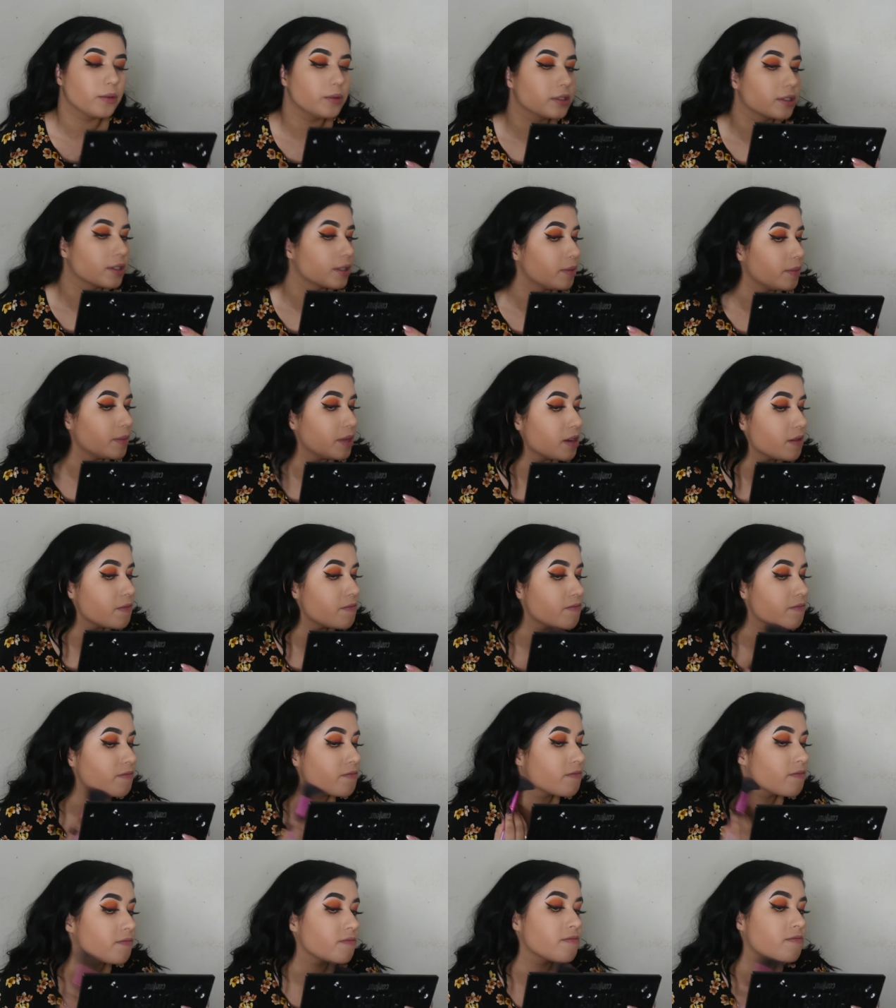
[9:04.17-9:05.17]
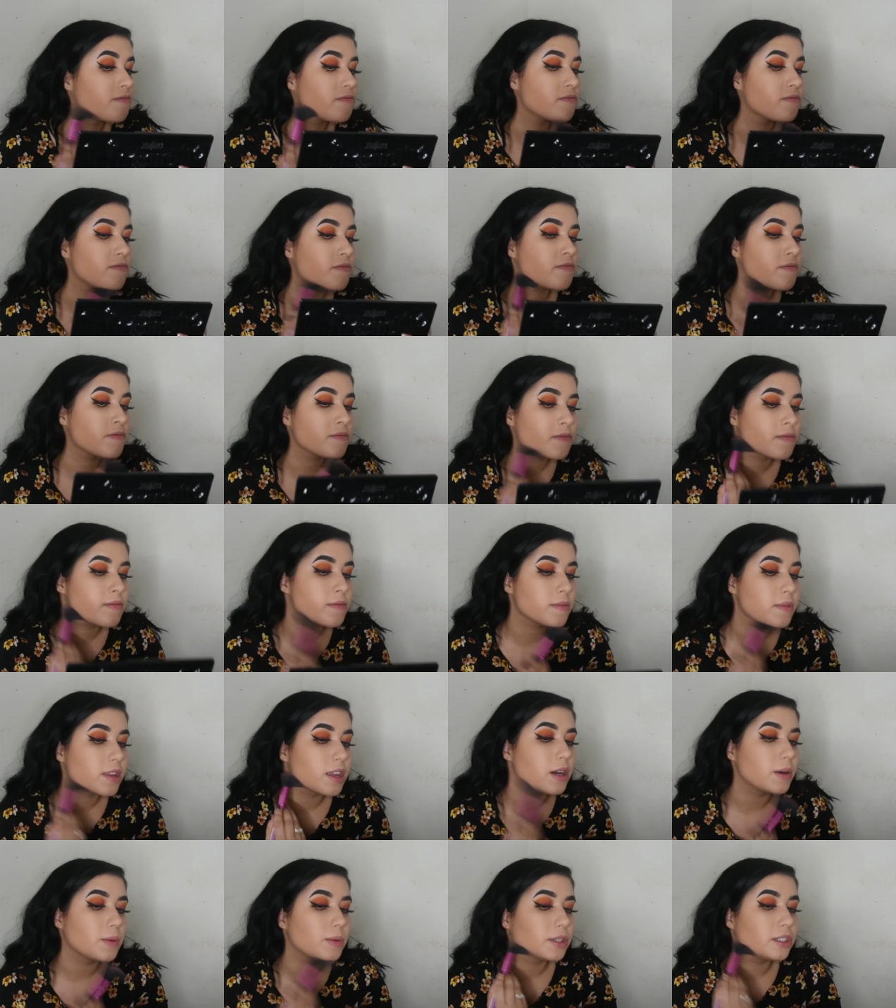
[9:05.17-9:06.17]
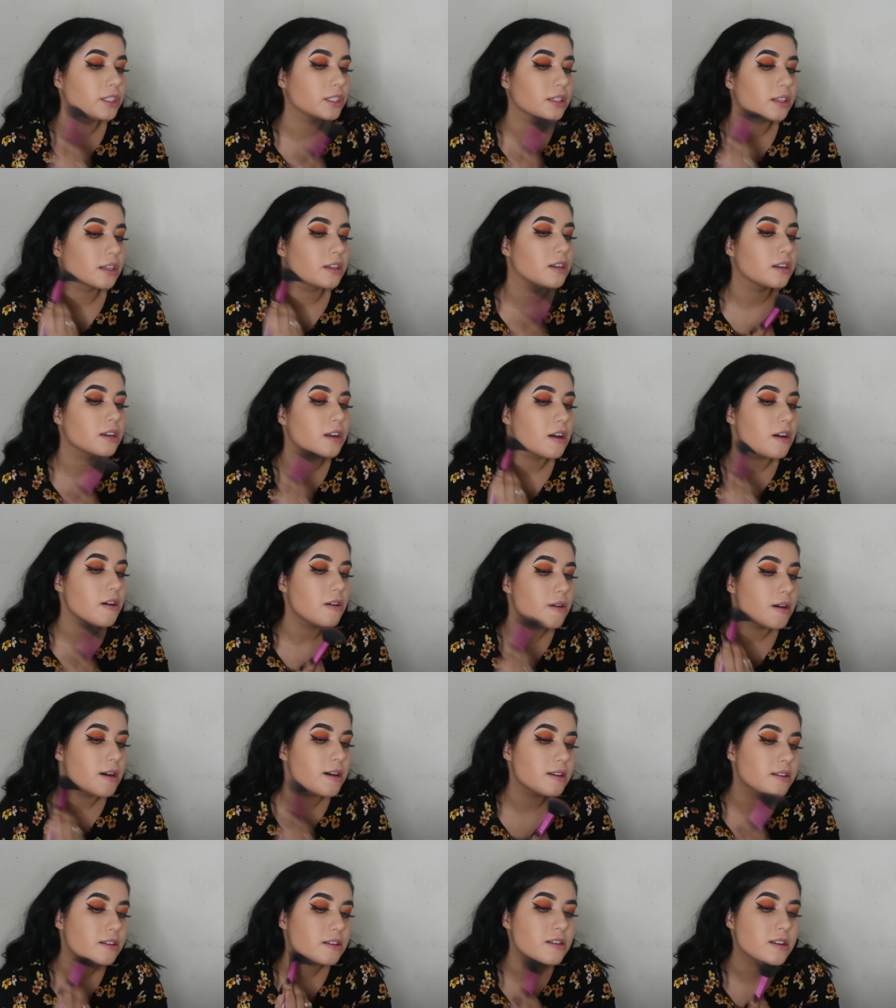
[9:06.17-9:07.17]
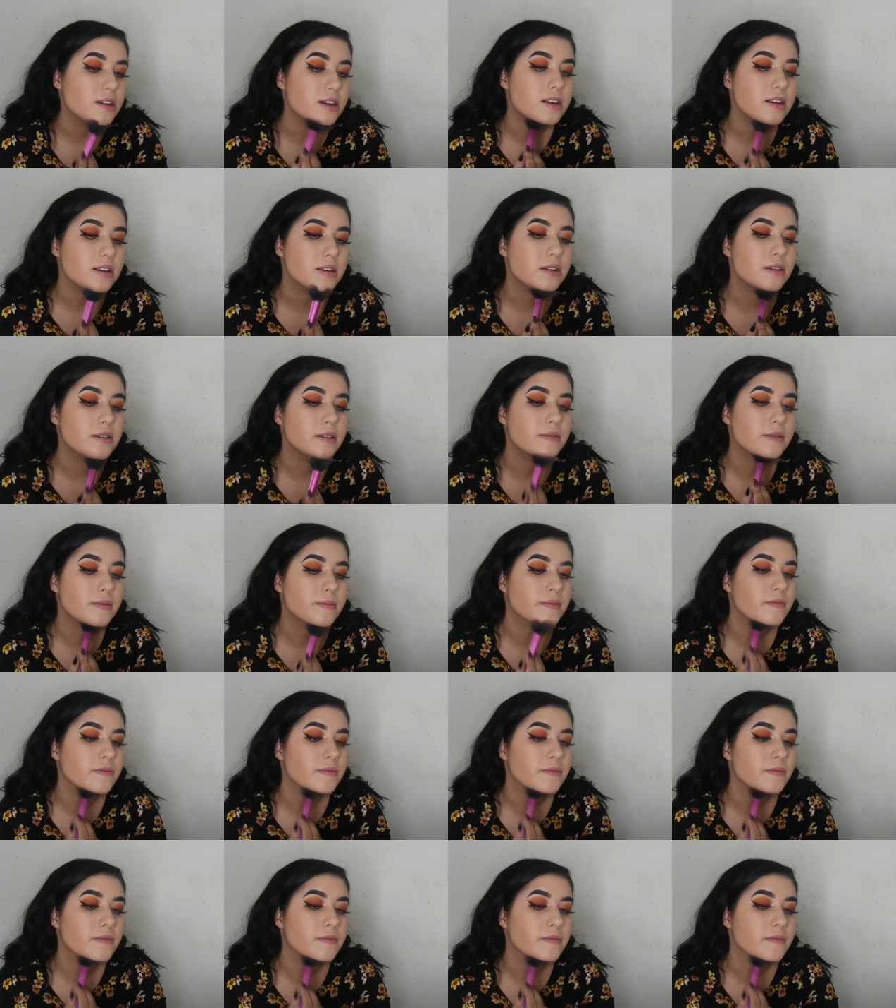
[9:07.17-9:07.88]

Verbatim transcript: it was going to be. And we're just going to go under